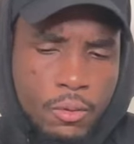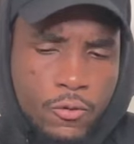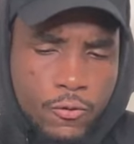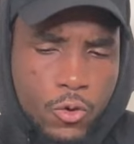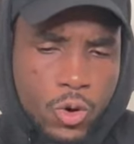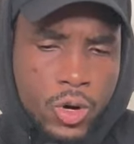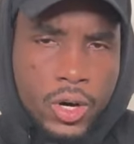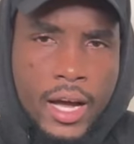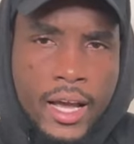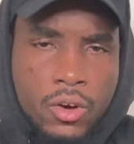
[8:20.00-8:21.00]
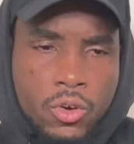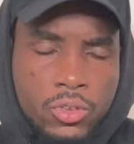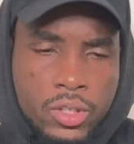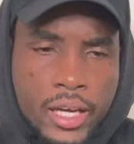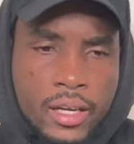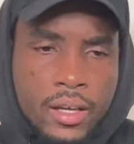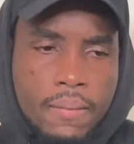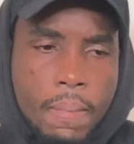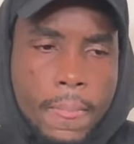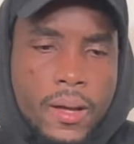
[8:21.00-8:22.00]
before I go to that,
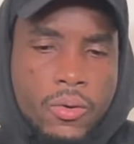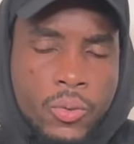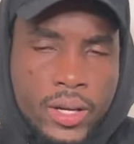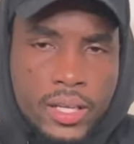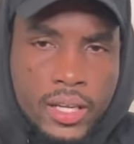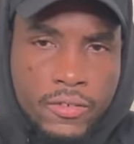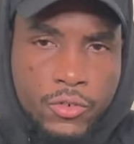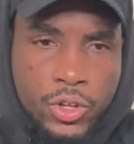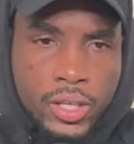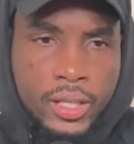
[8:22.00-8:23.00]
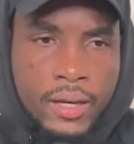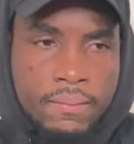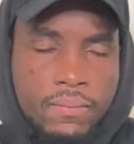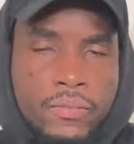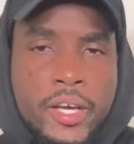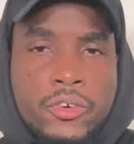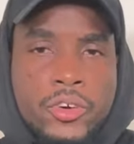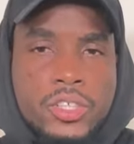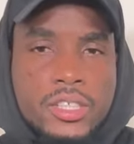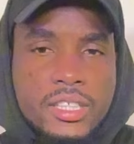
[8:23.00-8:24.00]
when he left Rotherham, they
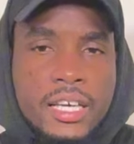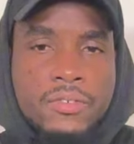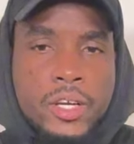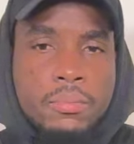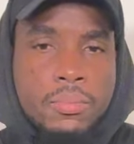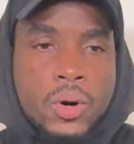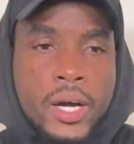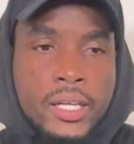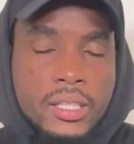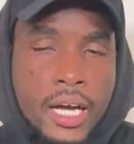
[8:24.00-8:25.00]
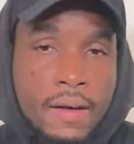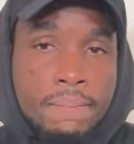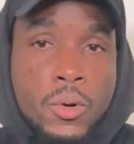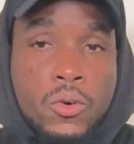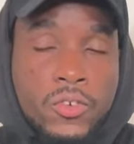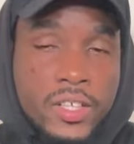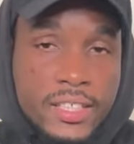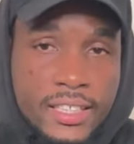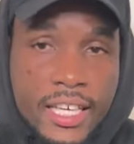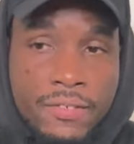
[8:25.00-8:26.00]
were seven points above
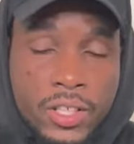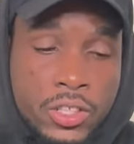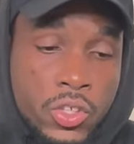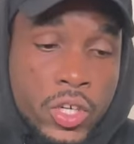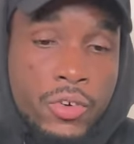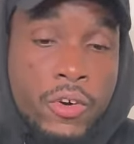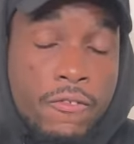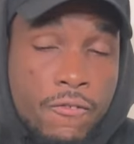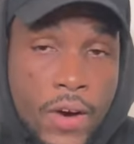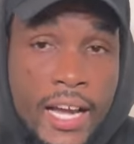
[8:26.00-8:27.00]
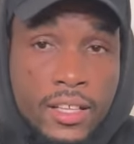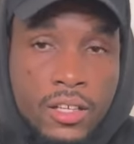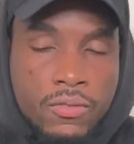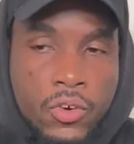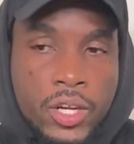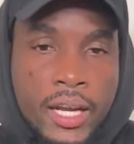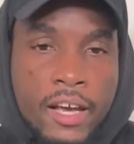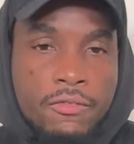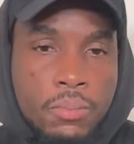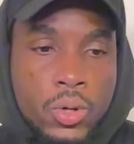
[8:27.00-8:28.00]
safety, so they were fighting for their
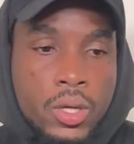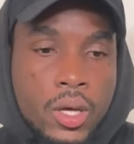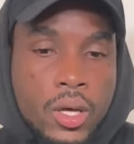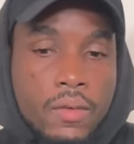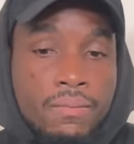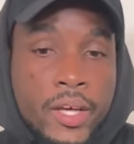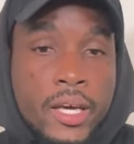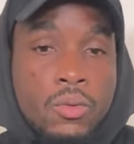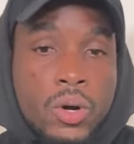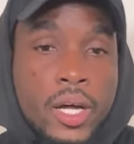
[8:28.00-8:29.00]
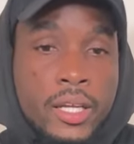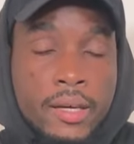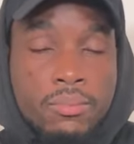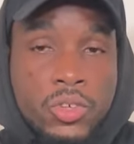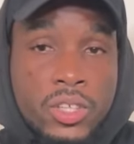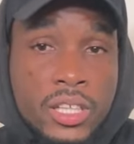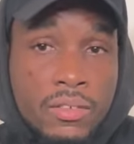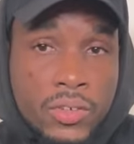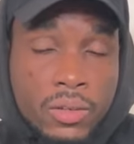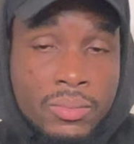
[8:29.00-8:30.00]
life. But they want him to
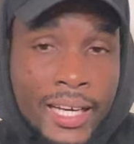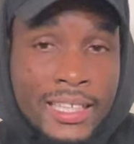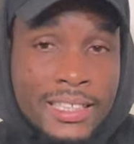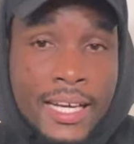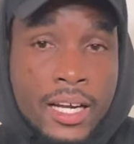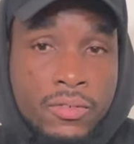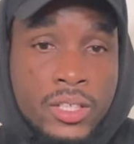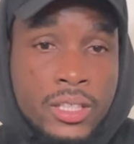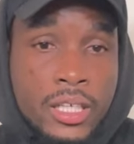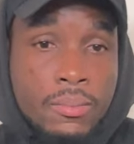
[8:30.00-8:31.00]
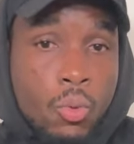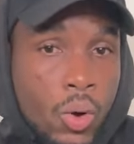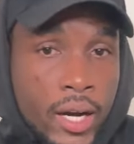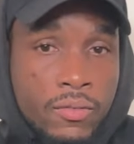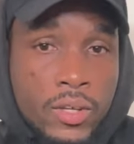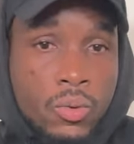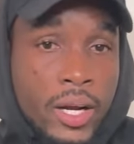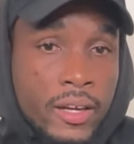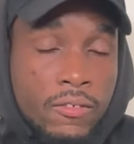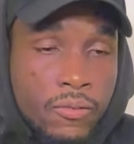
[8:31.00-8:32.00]
develop that side of his game
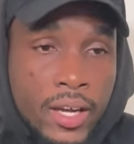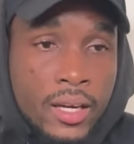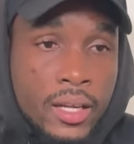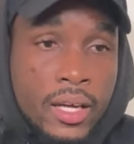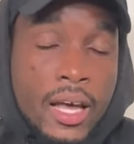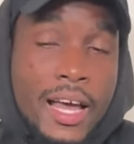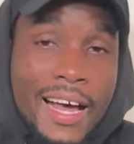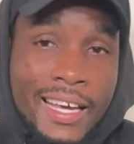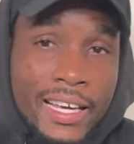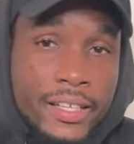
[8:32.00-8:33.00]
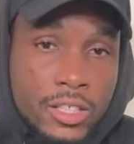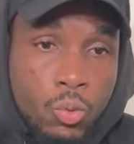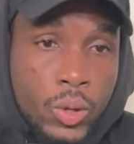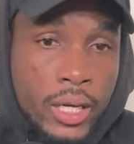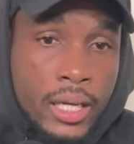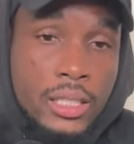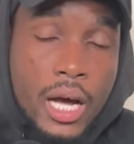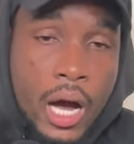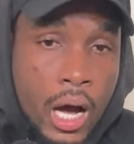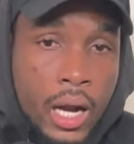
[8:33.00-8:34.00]
1v1, defending against wingers
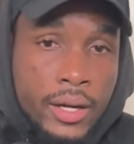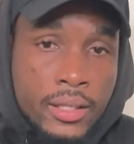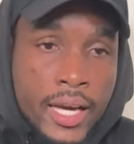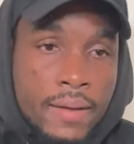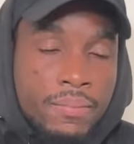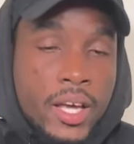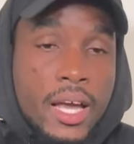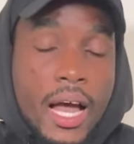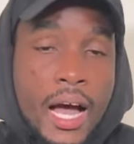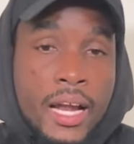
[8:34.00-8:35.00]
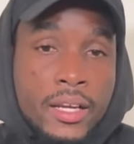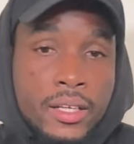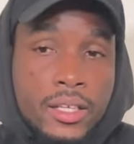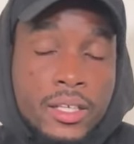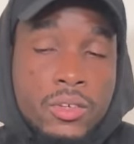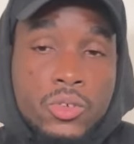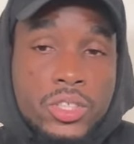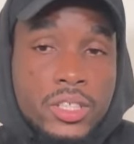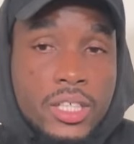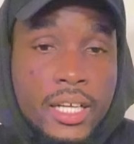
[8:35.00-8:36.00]
all the time. And he could
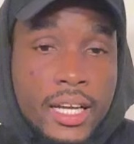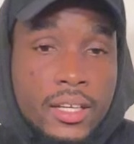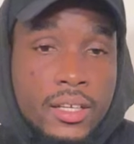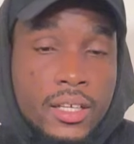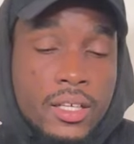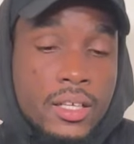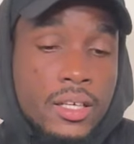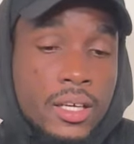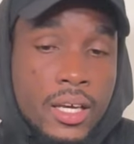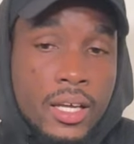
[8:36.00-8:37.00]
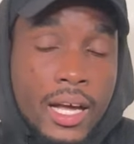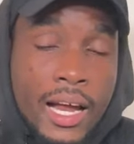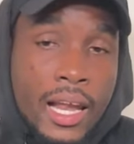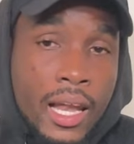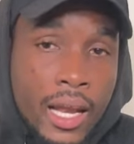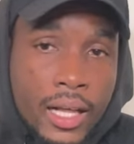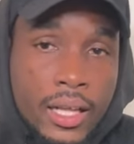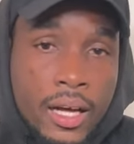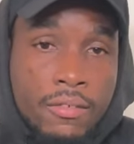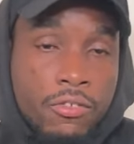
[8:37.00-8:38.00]
see that he gained a
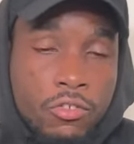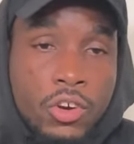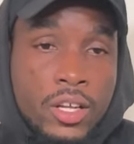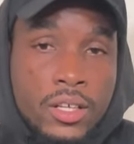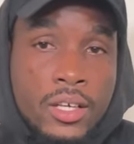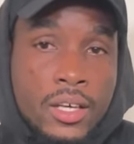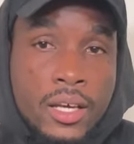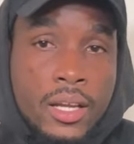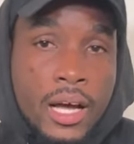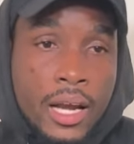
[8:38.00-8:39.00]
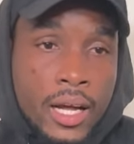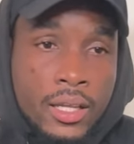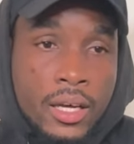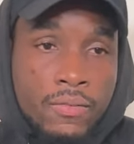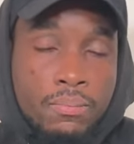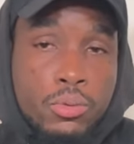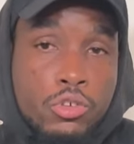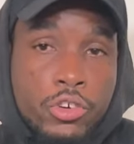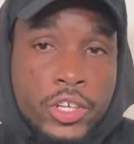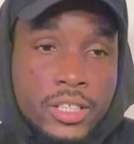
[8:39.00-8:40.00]
lot of strength, he gained a lot of
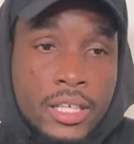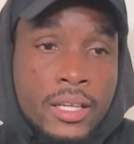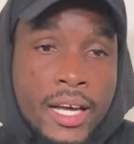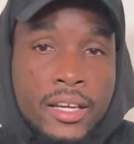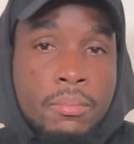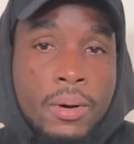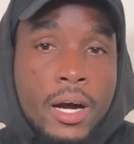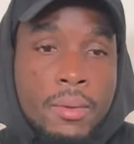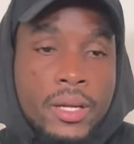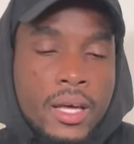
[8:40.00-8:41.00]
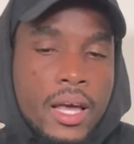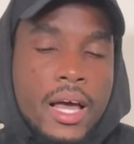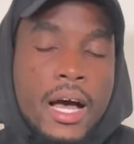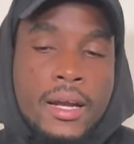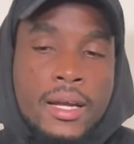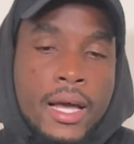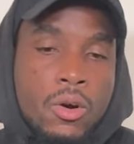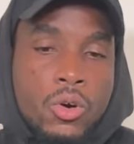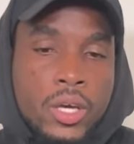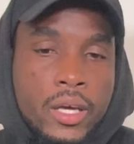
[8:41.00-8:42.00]
progress in that department. And they're like,
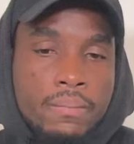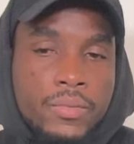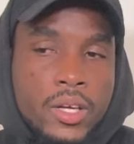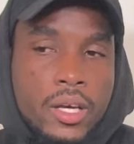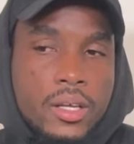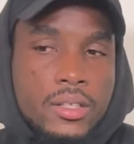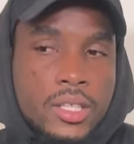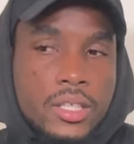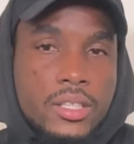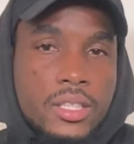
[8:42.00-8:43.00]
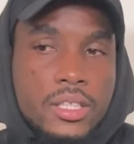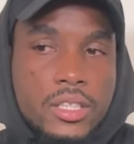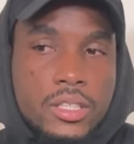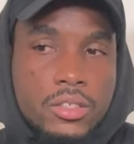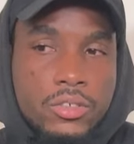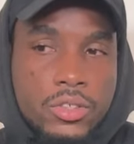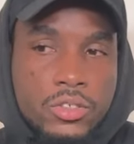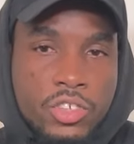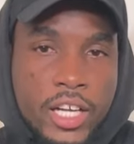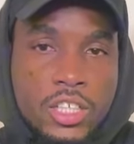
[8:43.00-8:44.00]
okay, since this
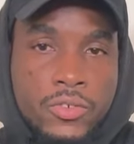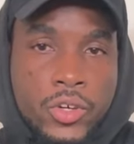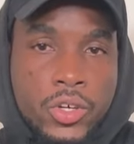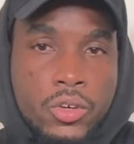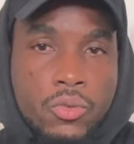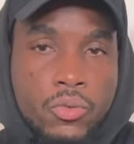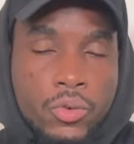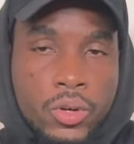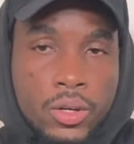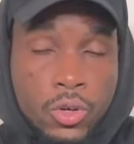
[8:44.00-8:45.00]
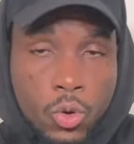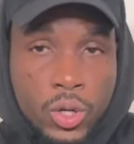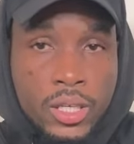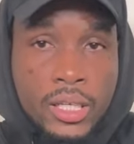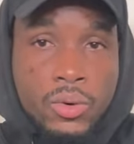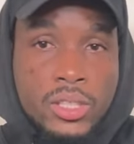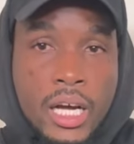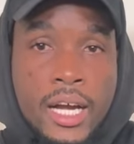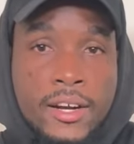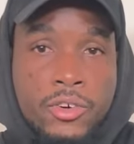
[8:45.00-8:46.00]
transfer loan deal was
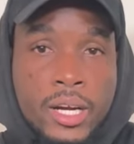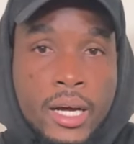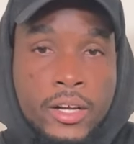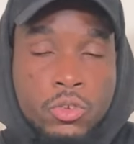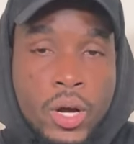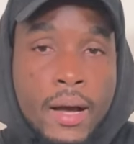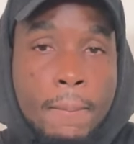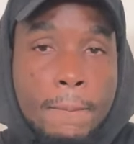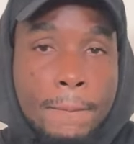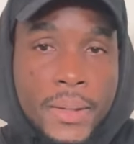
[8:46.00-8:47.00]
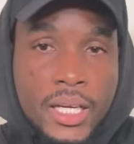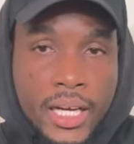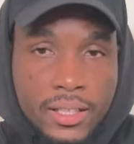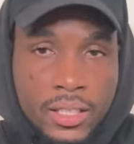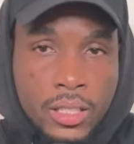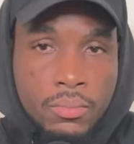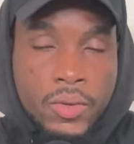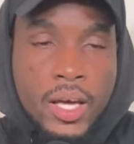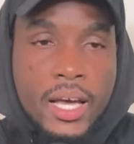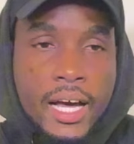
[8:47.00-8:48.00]
under radar to a bigger team,
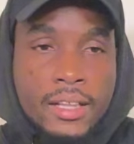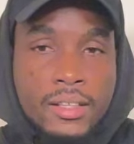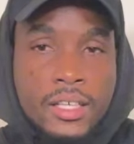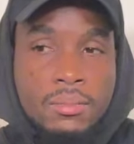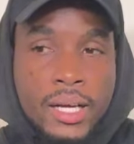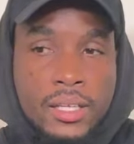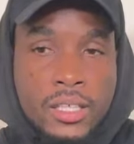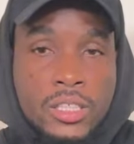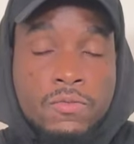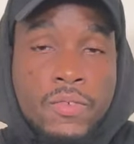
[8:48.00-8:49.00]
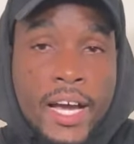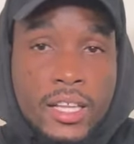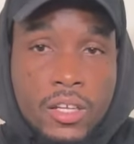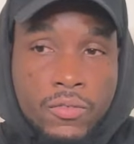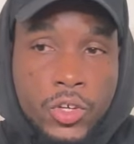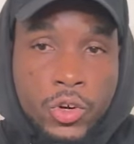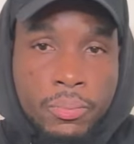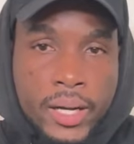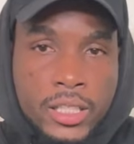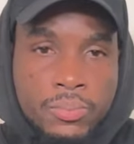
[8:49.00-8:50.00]
a team that is fighting for
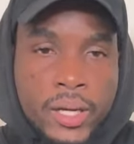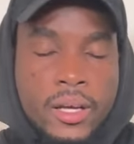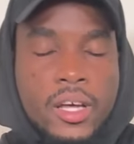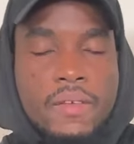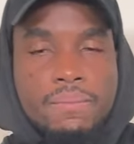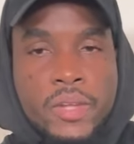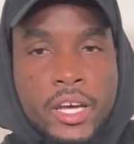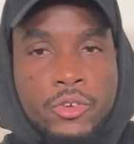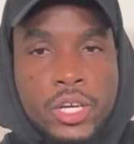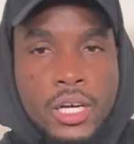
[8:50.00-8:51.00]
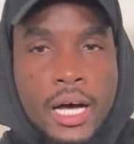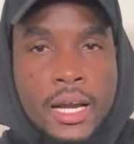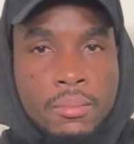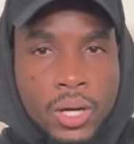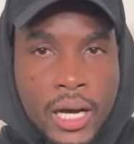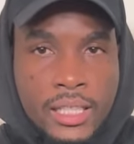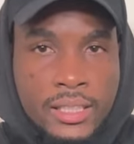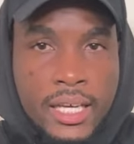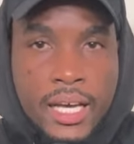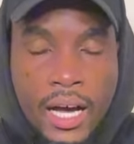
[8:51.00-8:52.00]
European spot, they recall him because
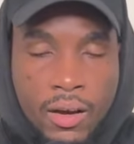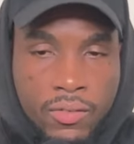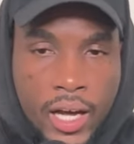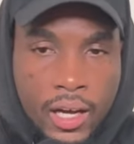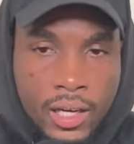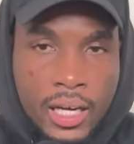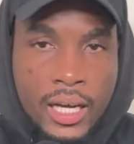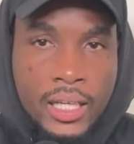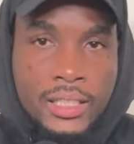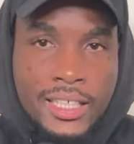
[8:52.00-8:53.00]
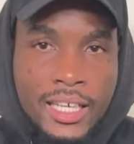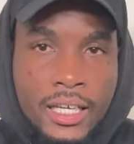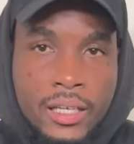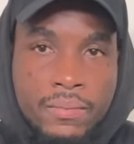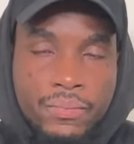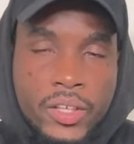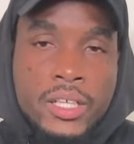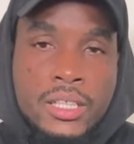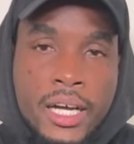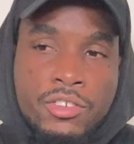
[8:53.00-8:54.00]
they have a clause in
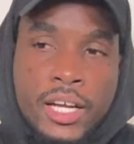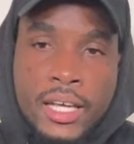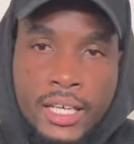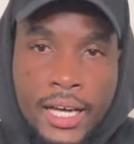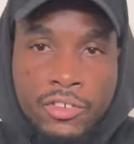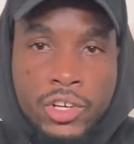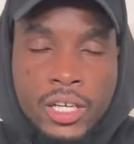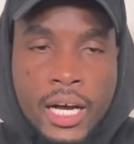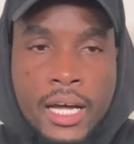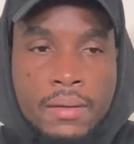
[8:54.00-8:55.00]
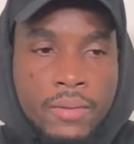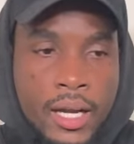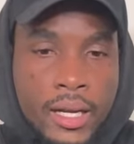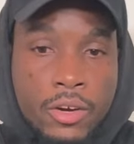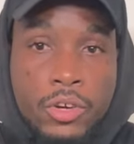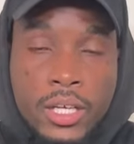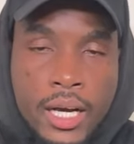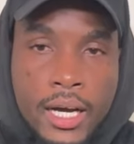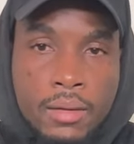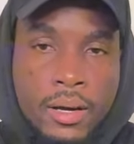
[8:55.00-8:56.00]
his contract they can recall him and they
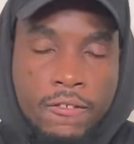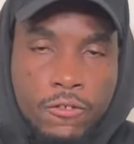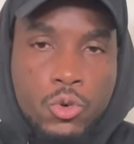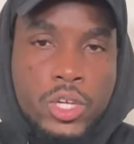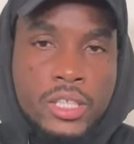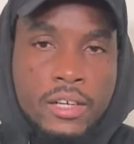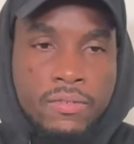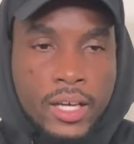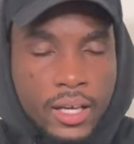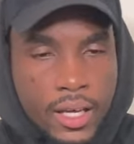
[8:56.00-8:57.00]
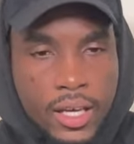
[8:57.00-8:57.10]
recall him a few days after